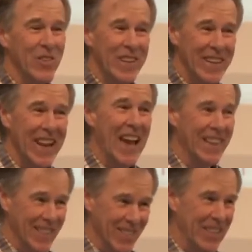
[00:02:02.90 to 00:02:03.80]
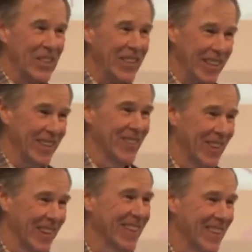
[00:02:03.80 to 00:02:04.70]
you, we didn't actively cheat,
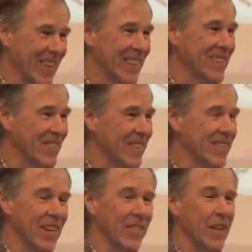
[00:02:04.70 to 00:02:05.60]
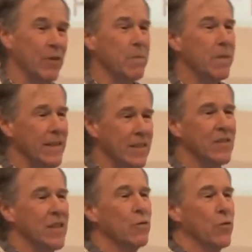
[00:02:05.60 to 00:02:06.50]
but there must have been something. We must
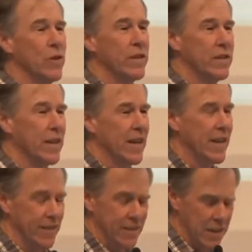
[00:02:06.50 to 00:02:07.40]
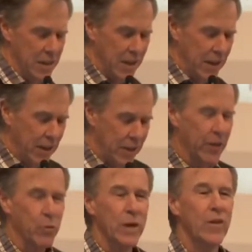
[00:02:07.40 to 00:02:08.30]
have influenced the guys
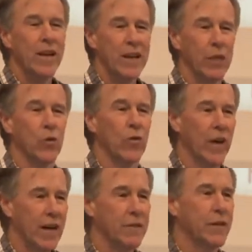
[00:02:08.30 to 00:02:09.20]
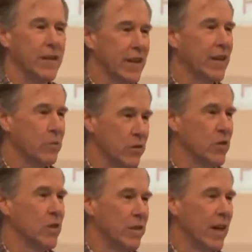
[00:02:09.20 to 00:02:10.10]
that we really thought the high-fat diet was
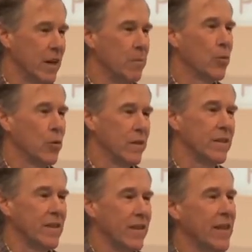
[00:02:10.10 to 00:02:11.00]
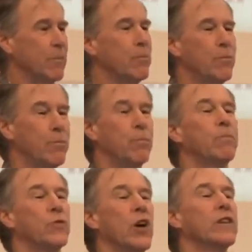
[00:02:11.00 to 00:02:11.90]
good and important, so they
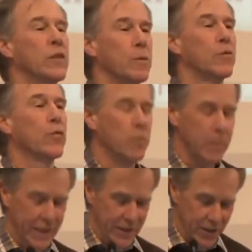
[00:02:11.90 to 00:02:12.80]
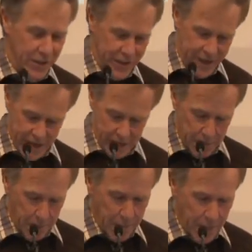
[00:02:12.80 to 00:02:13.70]
chose to perform better on the day.
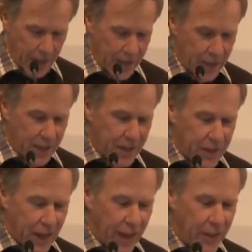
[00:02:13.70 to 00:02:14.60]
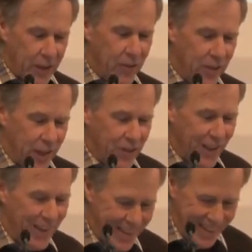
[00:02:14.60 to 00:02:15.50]
And then
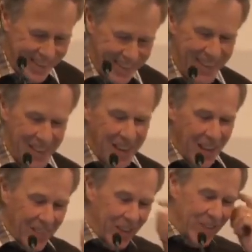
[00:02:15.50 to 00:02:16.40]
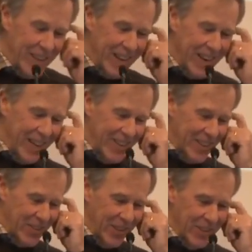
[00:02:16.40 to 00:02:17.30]
then we did another
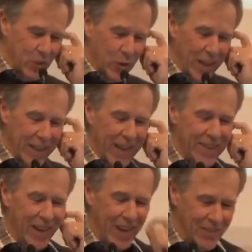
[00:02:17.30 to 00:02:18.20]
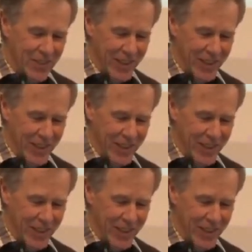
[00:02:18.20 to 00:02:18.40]
experiment, 20K time